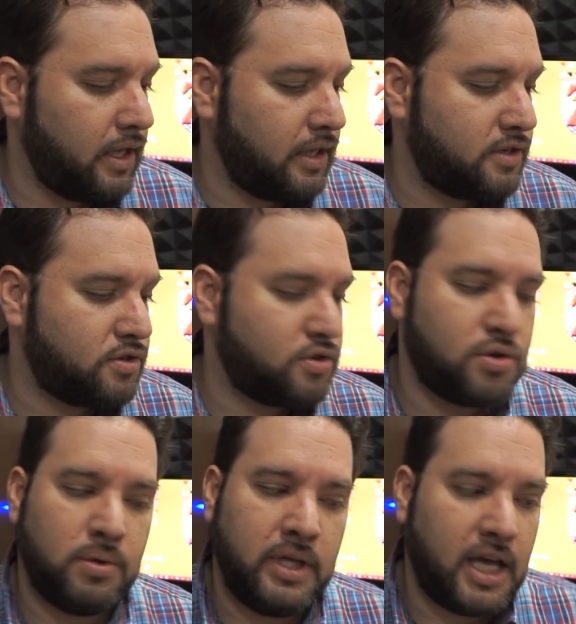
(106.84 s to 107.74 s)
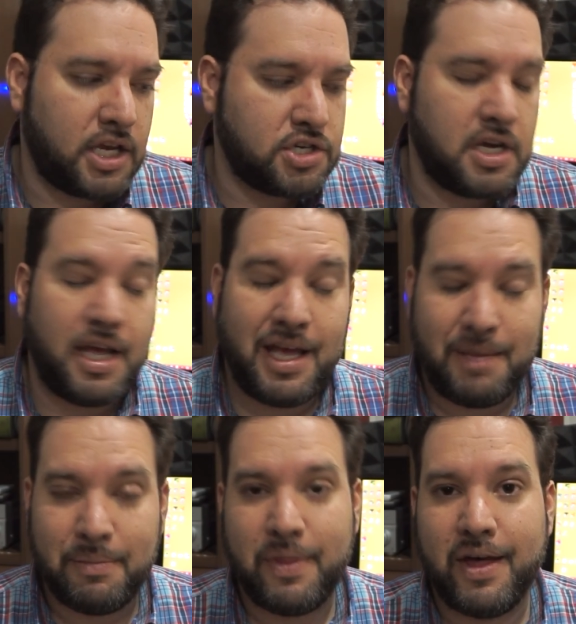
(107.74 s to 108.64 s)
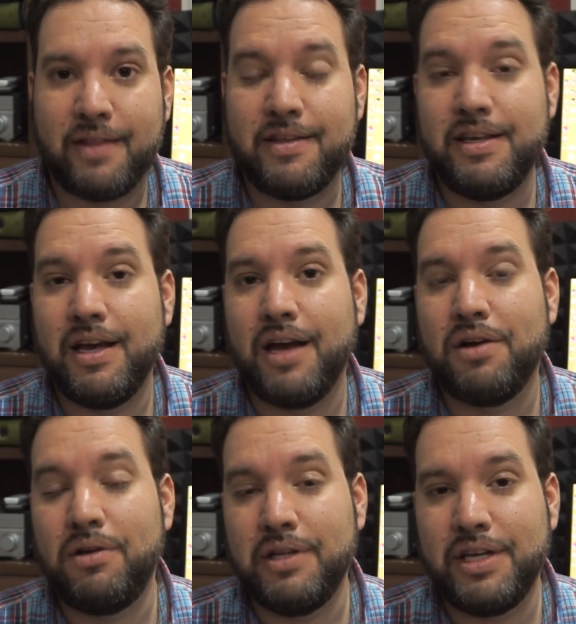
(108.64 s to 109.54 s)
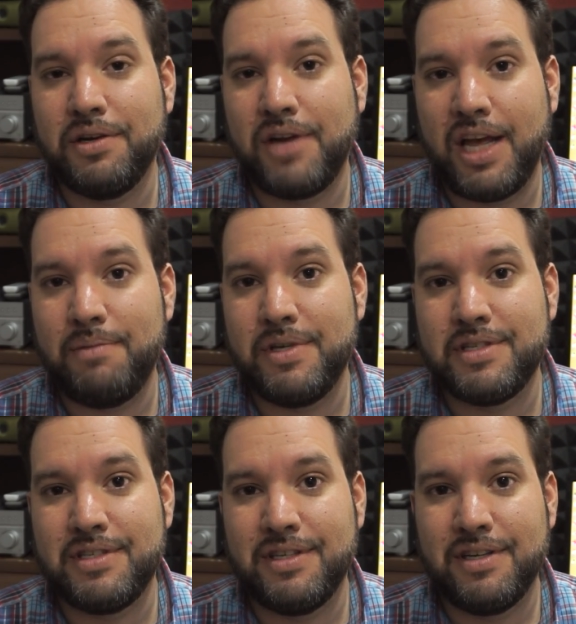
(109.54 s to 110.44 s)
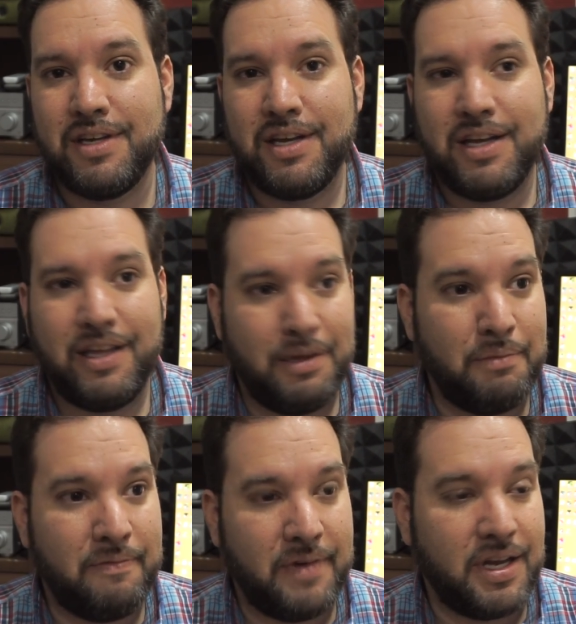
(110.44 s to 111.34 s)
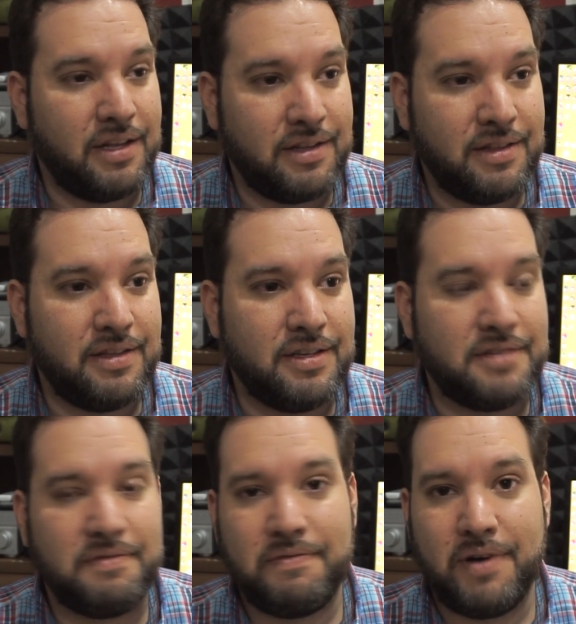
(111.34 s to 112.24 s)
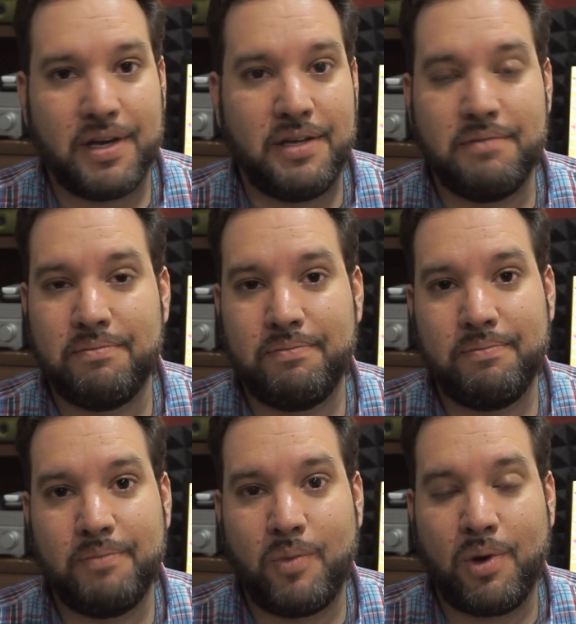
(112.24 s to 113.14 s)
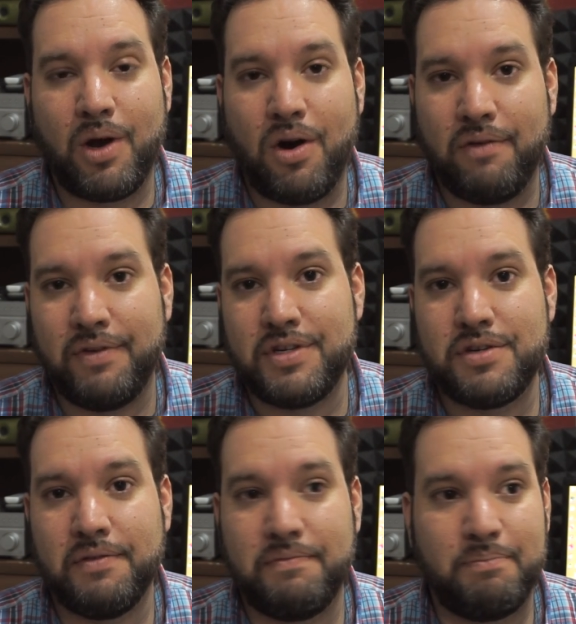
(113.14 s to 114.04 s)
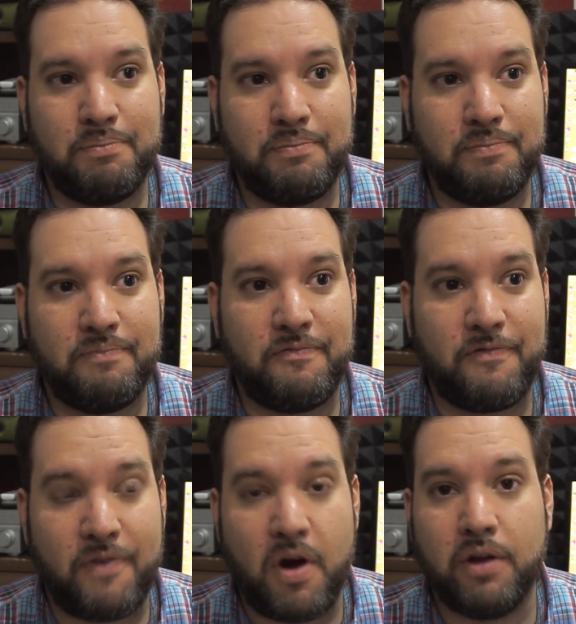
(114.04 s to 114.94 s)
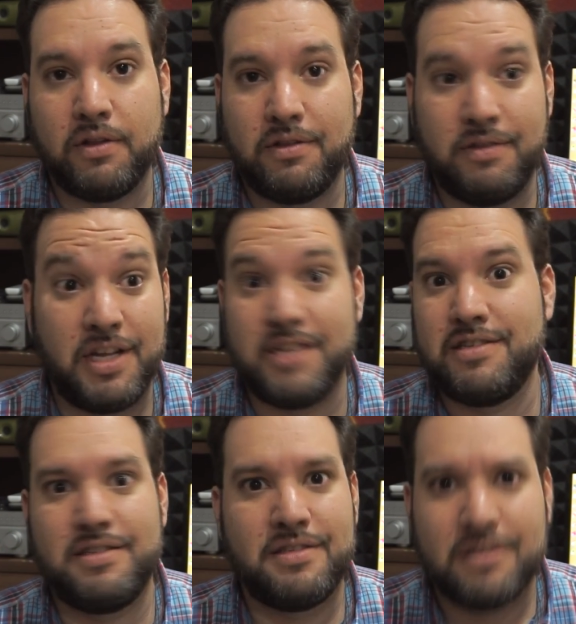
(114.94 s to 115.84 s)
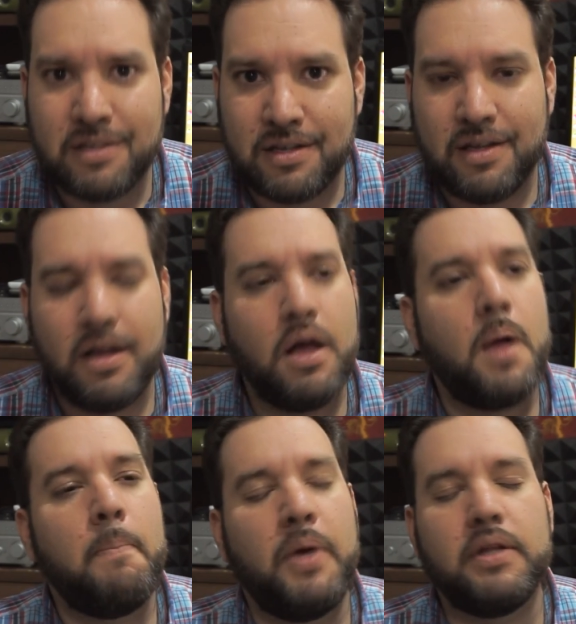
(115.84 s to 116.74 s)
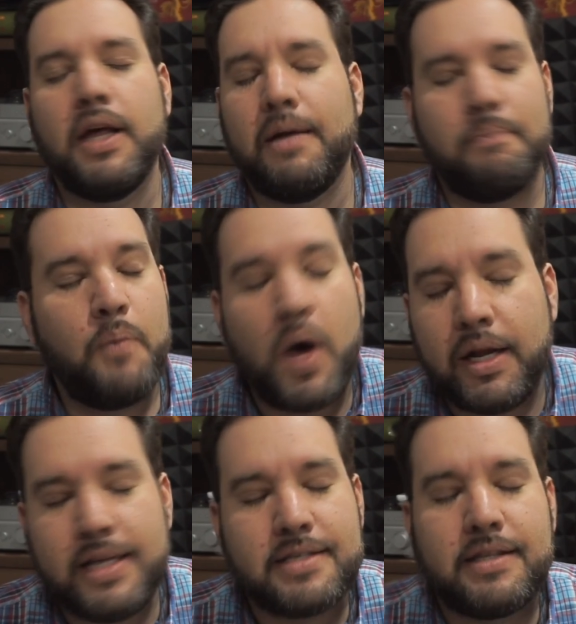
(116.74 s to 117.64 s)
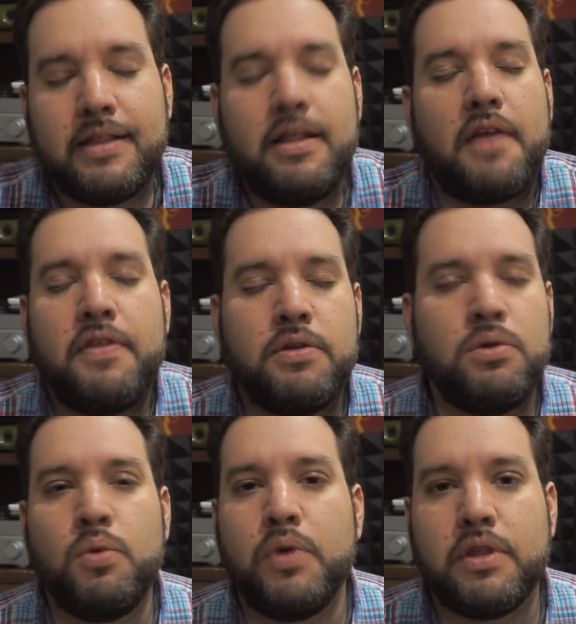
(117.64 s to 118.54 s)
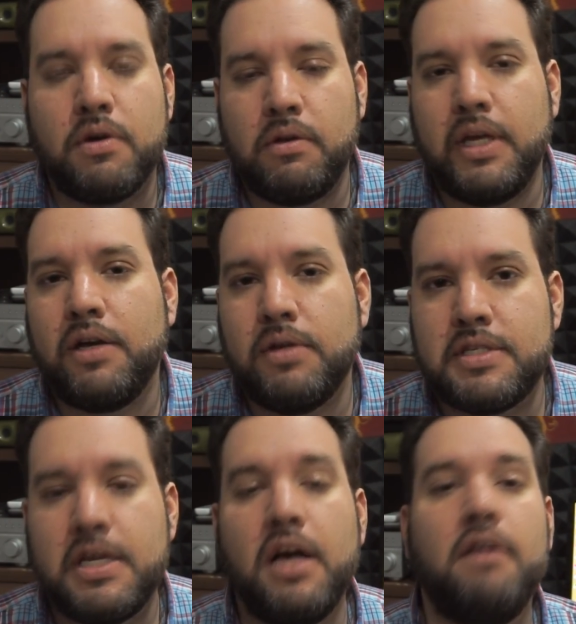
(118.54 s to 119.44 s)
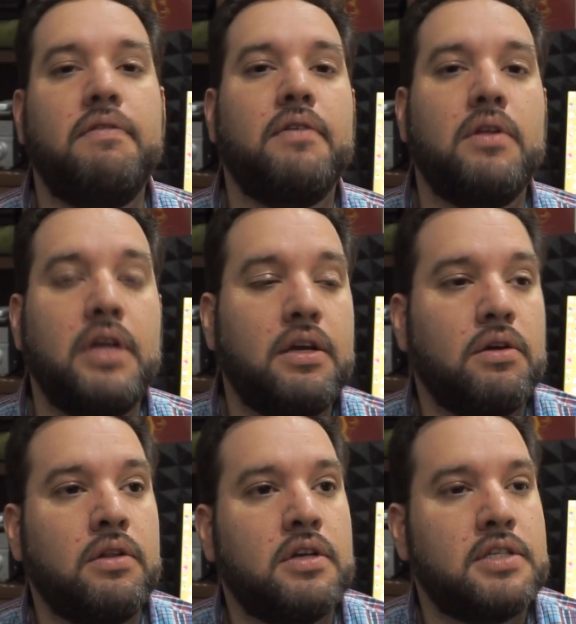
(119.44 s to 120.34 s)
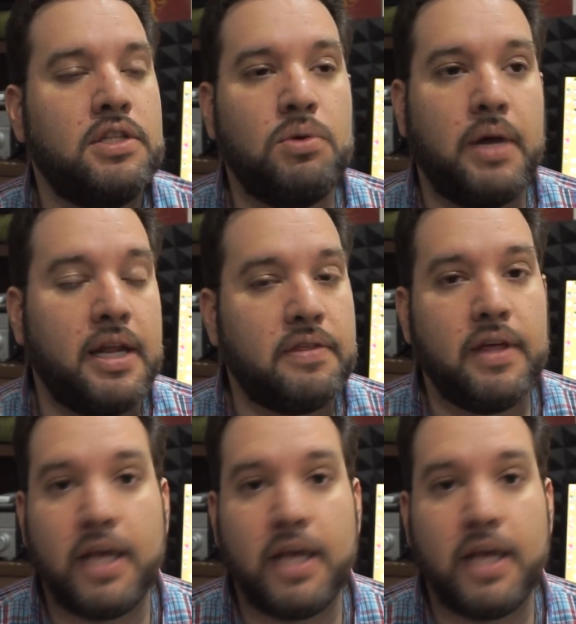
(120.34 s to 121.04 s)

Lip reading: It's truly a shame that the Coleco name is embedded in this fucking garbage of fraudness. But it's nothing to do with Coleco itself. Coleco doesn't do anything